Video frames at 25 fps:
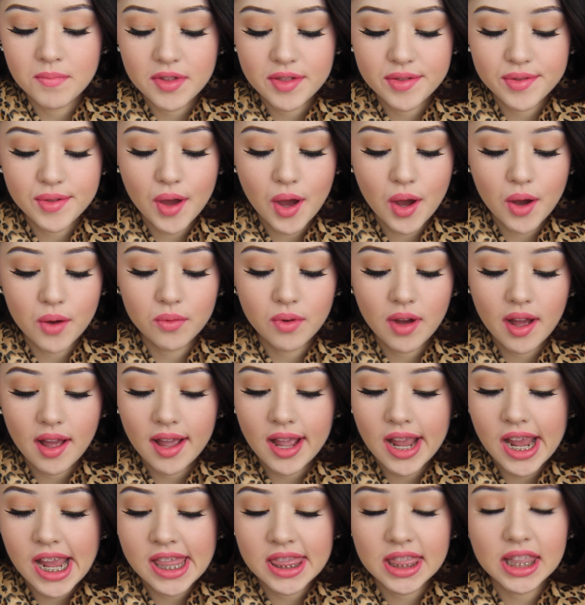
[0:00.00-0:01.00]
So
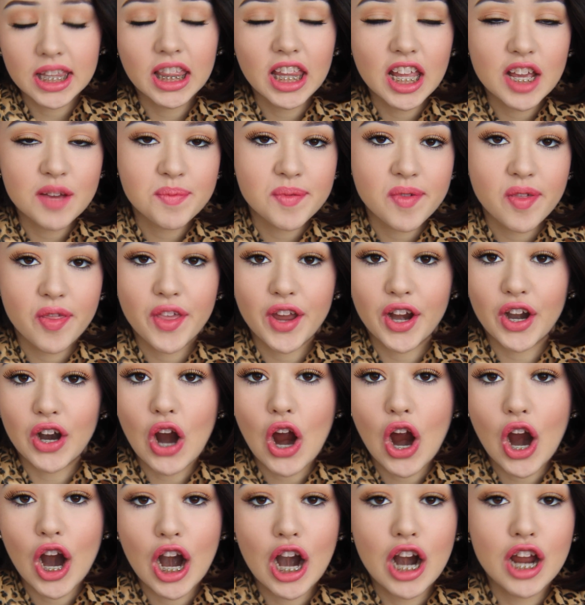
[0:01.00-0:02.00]
in the lips
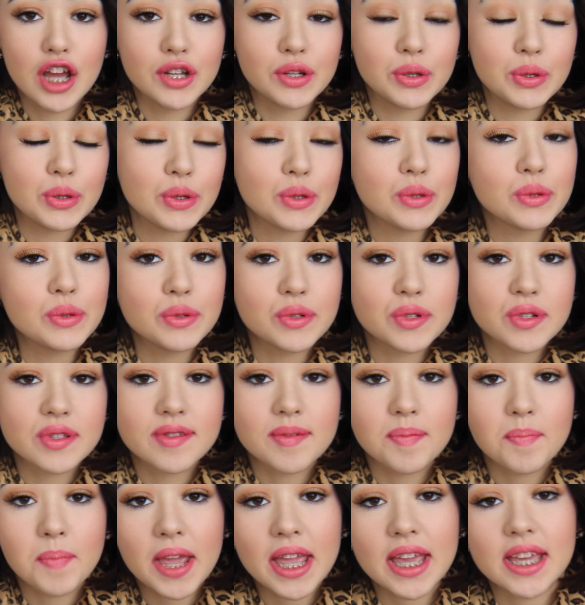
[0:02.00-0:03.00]
there are
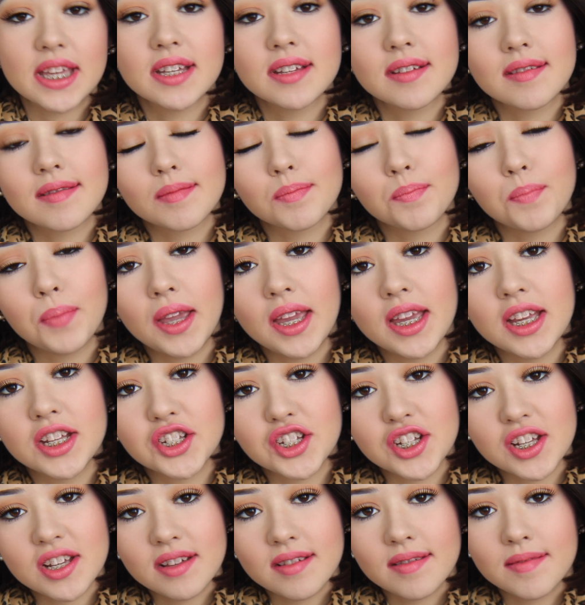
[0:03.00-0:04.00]
nudes, pinks,
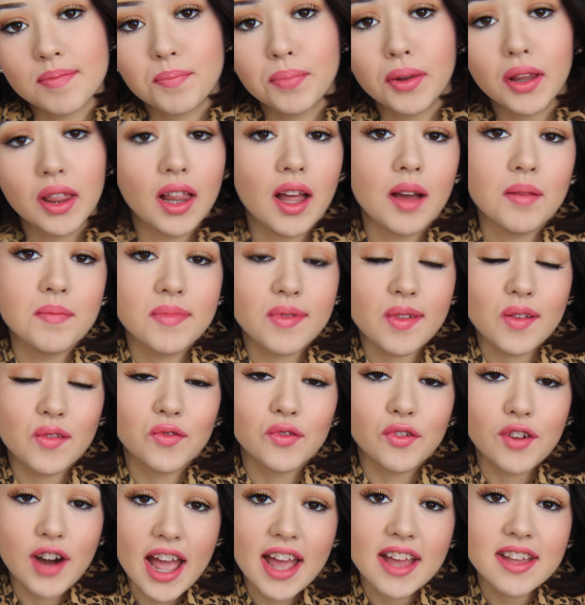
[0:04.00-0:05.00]
peaches, plums,
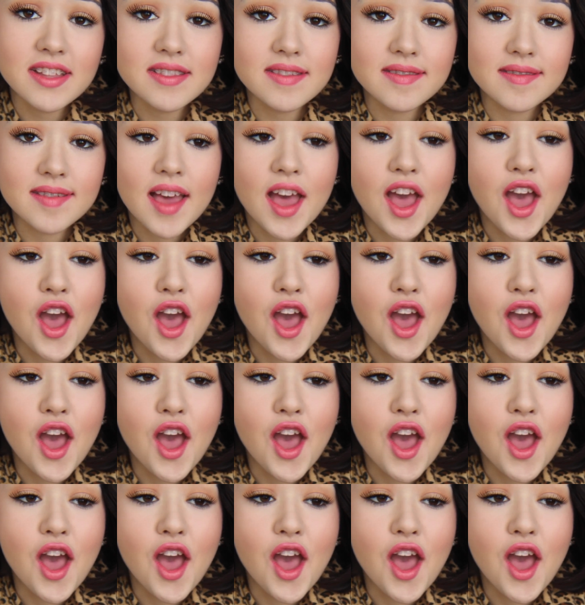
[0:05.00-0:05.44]
and reds,